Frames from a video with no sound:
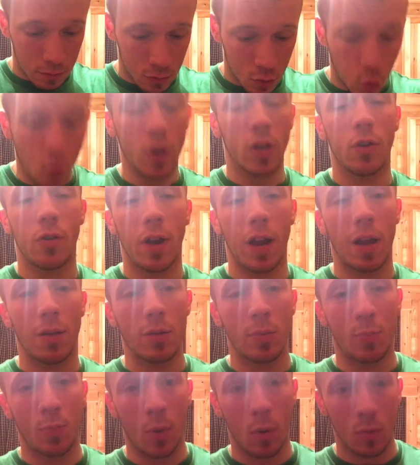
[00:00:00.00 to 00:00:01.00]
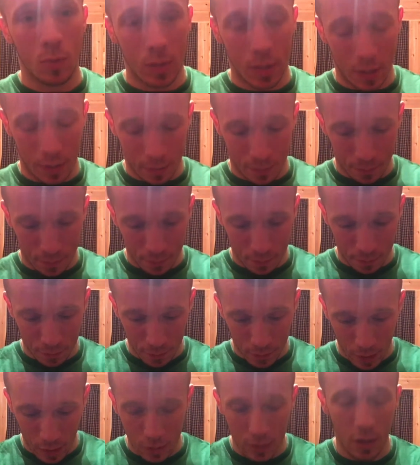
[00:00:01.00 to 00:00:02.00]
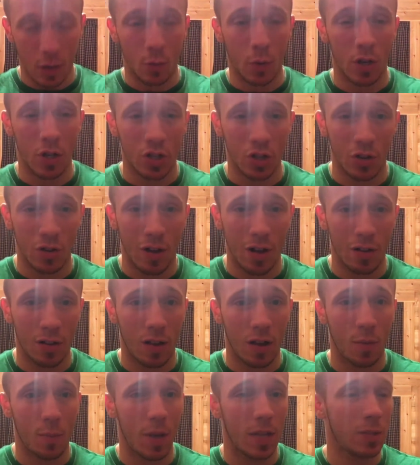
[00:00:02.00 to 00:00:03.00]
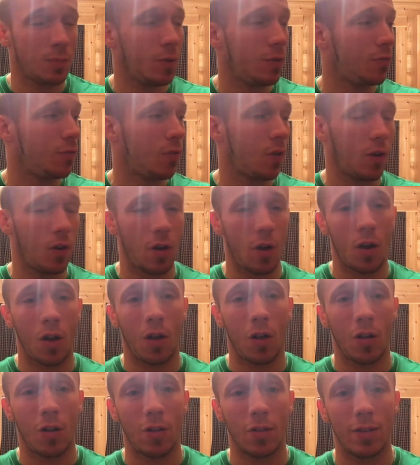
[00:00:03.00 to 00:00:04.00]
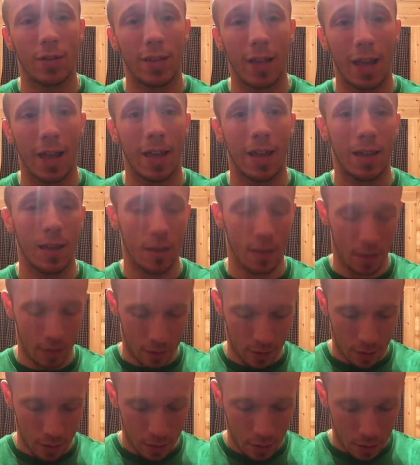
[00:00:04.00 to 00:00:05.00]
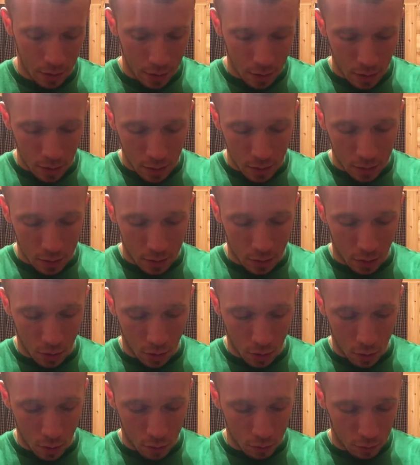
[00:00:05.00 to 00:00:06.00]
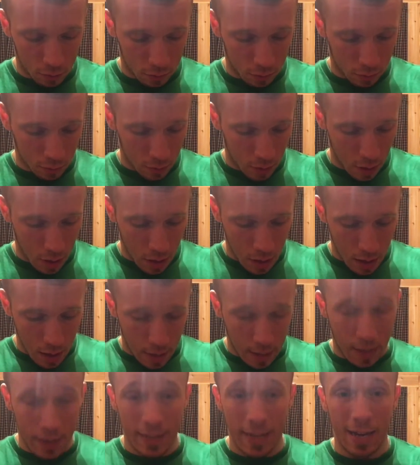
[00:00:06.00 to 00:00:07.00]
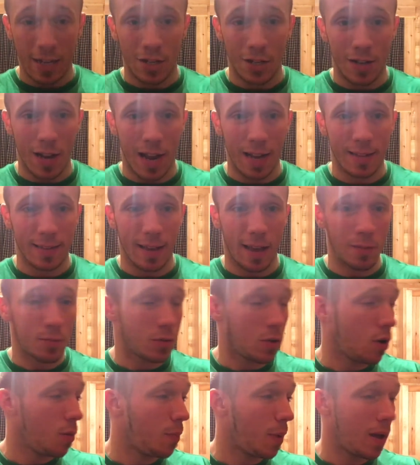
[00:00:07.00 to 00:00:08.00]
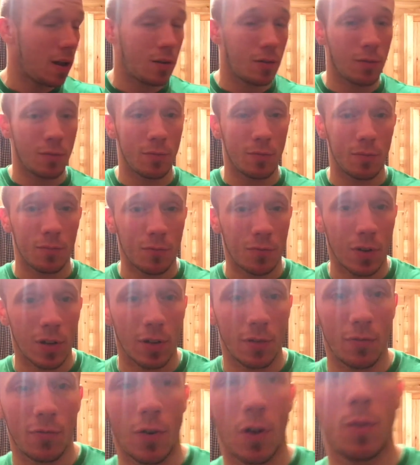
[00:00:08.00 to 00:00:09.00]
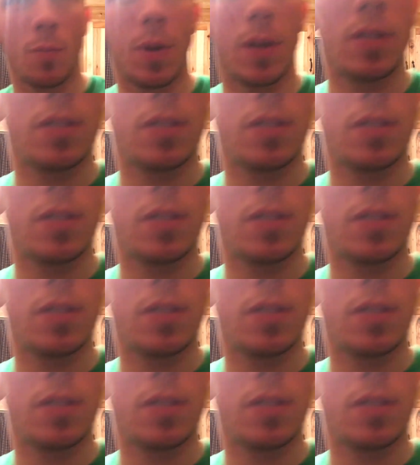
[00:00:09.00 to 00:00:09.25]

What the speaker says: 20 grams of protein. I'll tell you what, sugar alcohol makes me fart all day. So, it's actually nighttime, so I hope I don't fucking fart in my